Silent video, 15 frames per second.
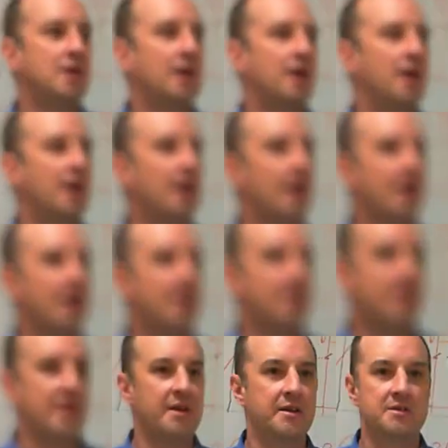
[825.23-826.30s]

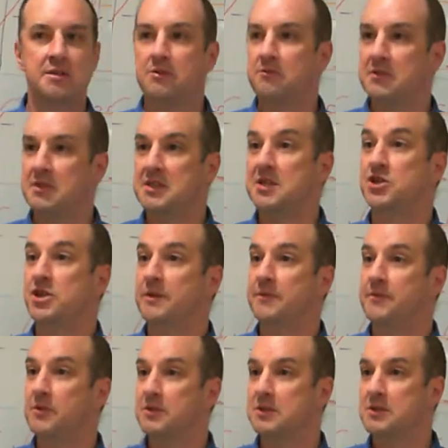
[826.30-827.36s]
They're to resist shear
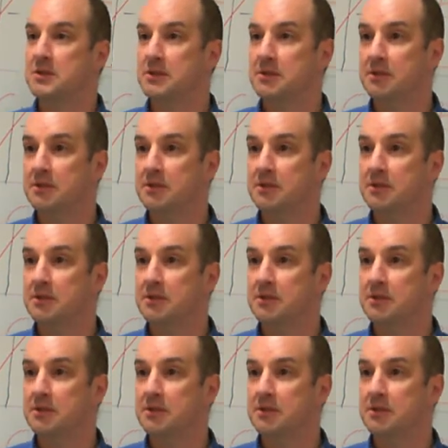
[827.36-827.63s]
force.